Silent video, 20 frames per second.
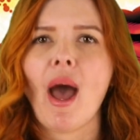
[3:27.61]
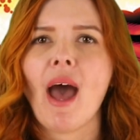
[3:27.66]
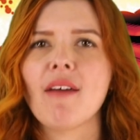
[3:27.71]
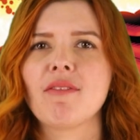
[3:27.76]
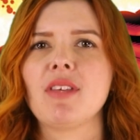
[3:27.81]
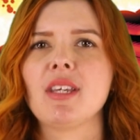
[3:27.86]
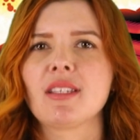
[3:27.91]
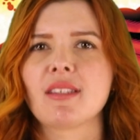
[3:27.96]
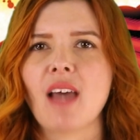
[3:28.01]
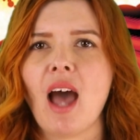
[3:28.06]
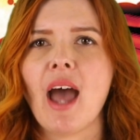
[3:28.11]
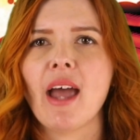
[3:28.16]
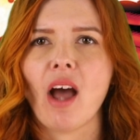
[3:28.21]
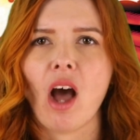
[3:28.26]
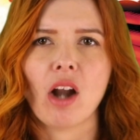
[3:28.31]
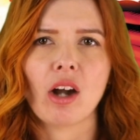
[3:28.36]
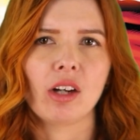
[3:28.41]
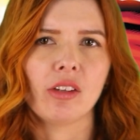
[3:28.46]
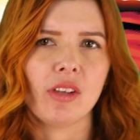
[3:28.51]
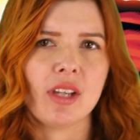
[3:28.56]
have this guy
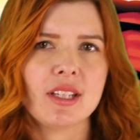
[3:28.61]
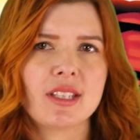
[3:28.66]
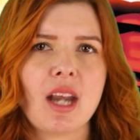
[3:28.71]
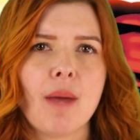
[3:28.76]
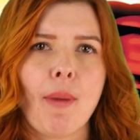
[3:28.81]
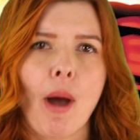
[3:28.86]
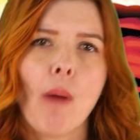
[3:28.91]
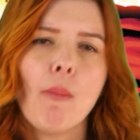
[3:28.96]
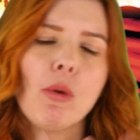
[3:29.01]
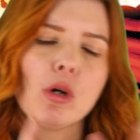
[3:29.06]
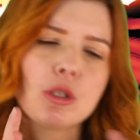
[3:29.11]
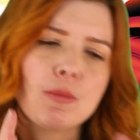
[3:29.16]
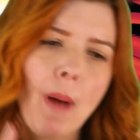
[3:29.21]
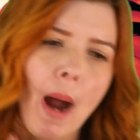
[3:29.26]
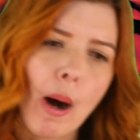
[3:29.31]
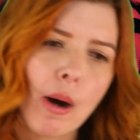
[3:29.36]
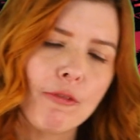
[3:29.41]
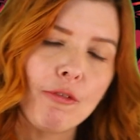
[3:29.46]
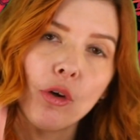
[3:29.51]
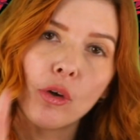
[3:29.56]
on our list about most
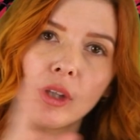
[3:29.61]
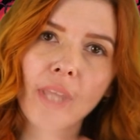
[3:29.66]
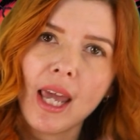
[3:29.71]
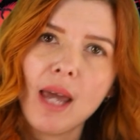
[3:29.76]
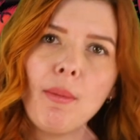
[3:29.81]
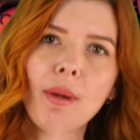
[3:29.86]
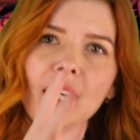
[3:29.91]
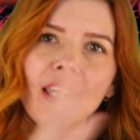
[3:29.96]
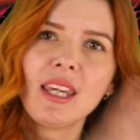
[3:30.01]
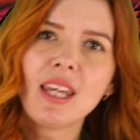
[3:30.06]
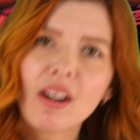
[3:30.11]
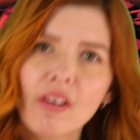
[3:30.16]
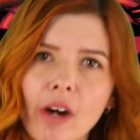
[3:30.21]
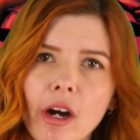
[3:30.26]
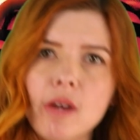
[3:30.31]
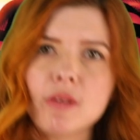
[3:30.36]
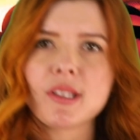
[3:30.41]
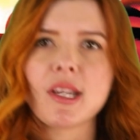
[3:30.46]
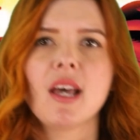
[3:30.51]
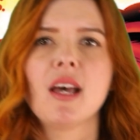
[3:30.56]
powerful Gamma
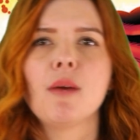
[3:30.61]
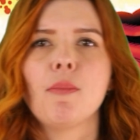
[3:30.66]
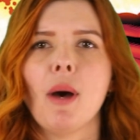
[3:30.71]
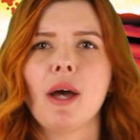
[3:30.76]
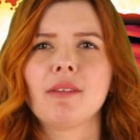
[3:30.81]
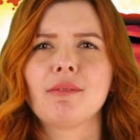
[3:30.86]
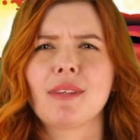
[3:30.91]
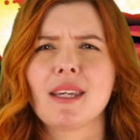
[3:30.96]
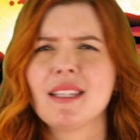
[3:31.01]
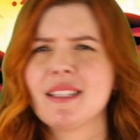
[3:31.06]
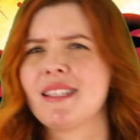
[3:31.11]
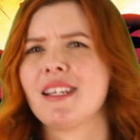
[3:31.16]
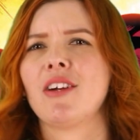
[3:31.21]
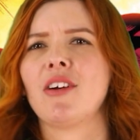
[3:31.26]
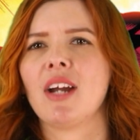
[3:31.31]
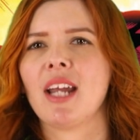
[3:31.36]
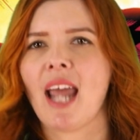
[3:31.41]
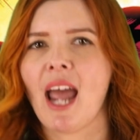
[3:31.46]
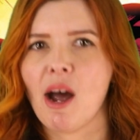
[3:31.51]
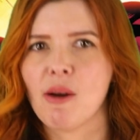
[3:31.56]
heroes, but
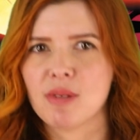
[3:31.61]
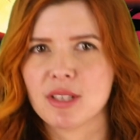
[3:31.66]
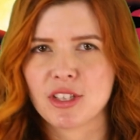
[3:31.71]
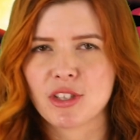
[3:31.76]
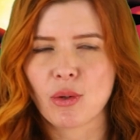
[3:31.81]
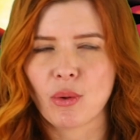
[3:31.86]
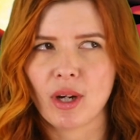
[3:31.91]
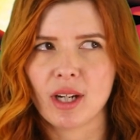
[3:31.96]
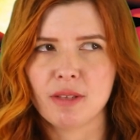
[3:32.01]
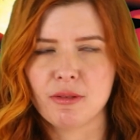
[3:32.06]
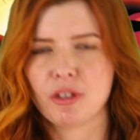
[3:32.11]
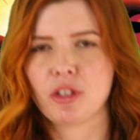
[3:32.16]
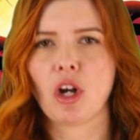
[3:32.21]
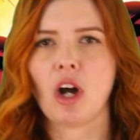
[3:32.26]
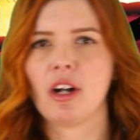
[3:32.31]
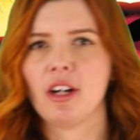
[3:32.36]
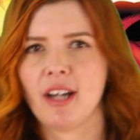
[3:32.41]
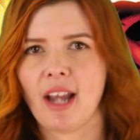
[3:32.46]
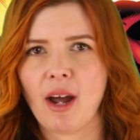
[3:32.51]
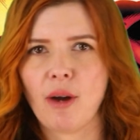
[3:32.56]
considering how his story
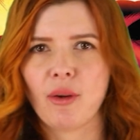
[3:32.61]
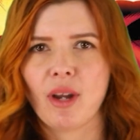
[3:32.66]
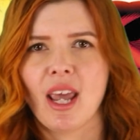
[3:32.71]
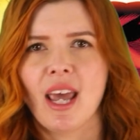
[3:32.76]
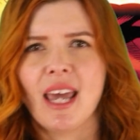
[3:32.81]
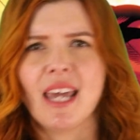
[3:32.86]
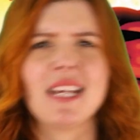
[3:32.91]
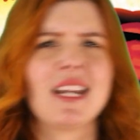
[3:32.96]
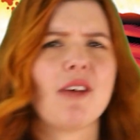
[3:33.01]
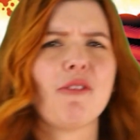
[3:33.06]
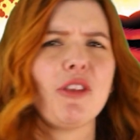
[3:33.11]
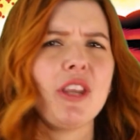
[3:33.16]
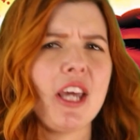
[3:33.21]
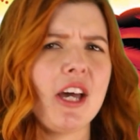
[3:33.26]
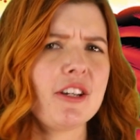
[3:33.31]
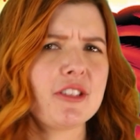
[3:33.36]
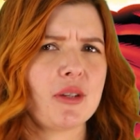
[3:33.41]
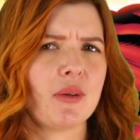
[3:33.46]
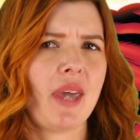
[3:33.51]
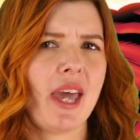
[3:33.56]
started out, he
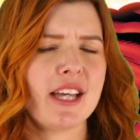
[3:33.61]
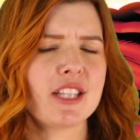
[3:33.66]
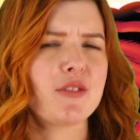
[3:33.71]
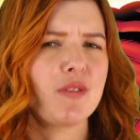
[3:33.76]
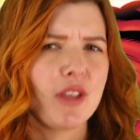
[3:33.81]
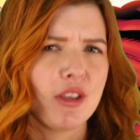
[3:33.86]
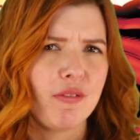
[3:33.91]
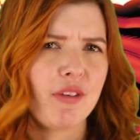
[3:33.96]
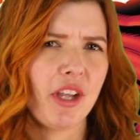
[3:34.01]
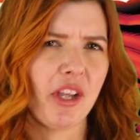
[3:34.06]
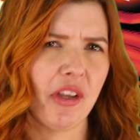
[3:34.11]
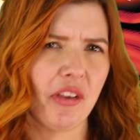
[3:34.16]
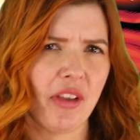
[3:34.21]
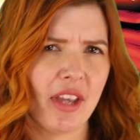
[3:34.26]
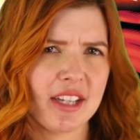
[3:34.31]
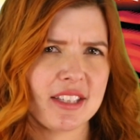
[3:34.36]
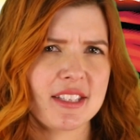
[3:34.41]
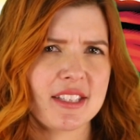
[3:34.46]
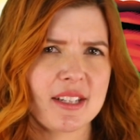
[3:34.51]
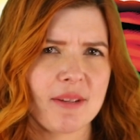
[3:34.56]
definitely also counts for the villain
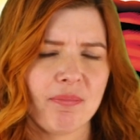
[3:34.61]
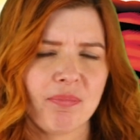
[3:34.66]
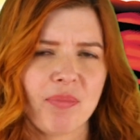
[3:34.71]
list.